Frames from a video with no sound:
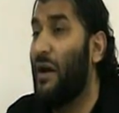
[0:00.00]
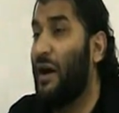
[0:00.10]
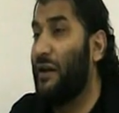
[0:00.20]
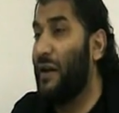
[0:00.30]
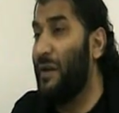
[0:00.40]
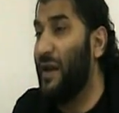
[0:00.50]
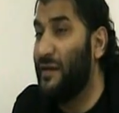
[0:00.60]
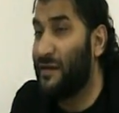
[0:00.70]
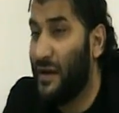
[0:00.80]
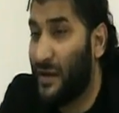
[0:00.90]
Allah
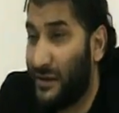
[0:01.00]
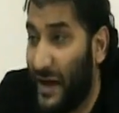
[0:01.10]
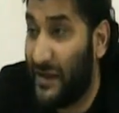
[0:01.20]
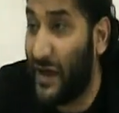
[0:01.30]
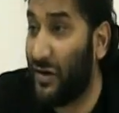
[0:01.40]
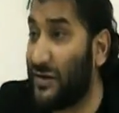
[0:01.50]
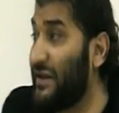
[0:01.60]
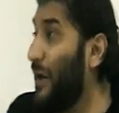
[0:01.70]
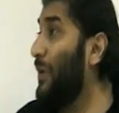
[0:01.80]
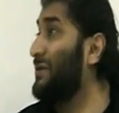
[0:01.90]
means that they could
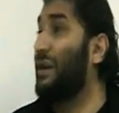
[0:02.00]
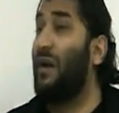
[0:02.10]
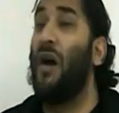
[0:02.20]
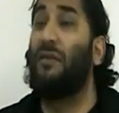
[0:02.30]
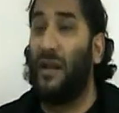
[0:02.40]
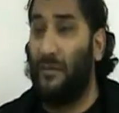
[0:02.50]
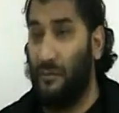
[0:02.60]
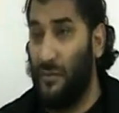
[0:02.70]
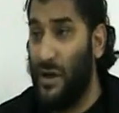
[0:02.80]
see what's around them.